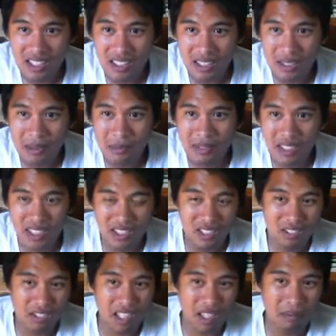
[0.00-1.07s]
um, you know,
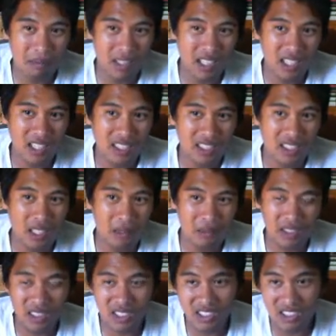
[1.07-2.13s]
Grant, Melendez,
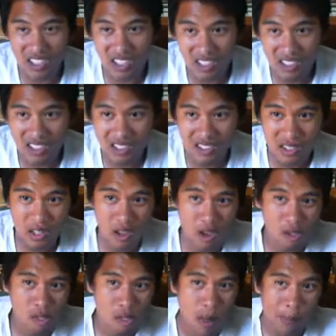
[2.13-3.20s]
Thomson, Desanios,
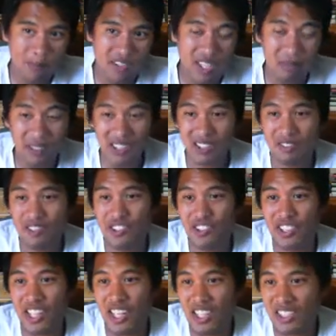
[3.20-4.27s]
I mentioned
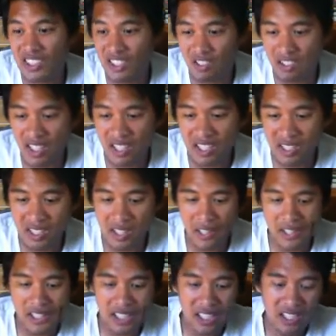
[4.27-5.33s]
four guys already
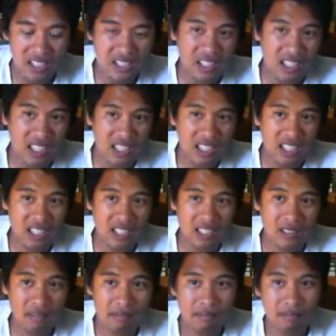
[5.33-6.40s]

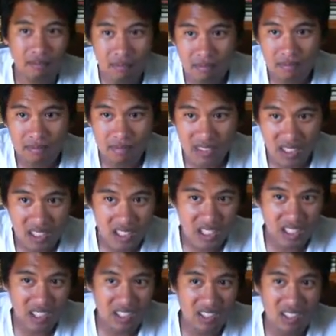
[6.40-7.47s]
that
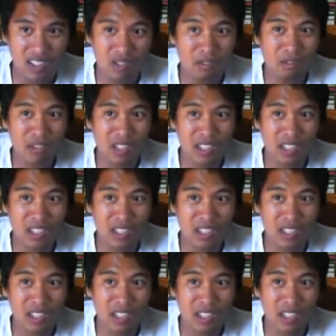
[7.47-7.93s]
you know are